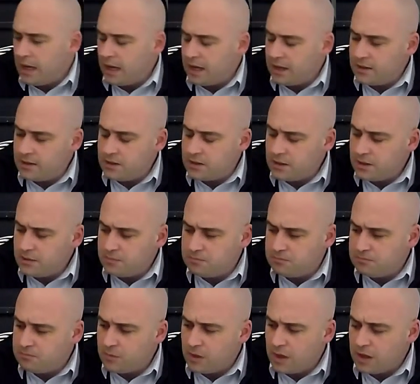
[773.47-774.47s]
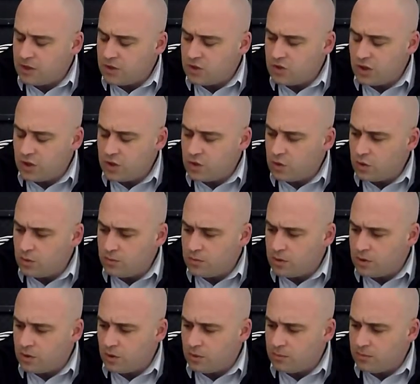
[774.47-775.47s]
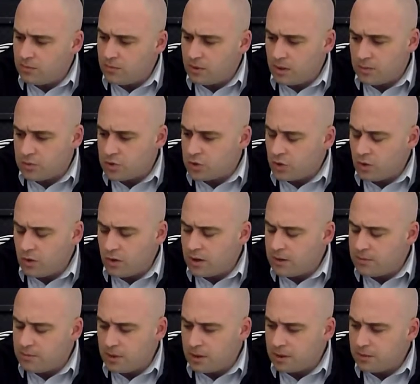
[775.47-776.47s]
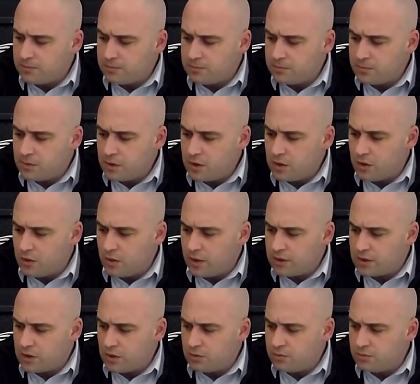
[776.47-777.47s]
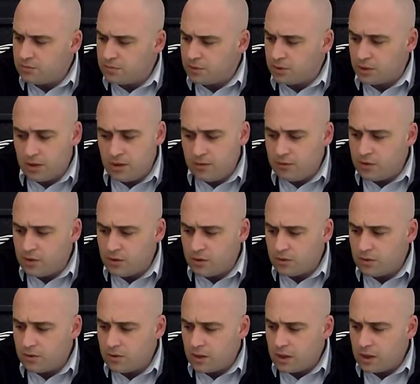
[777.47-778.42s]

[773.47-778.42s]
And um, I just said to him, you know, I'm, I'm sorry, but, you know, I don't believe you.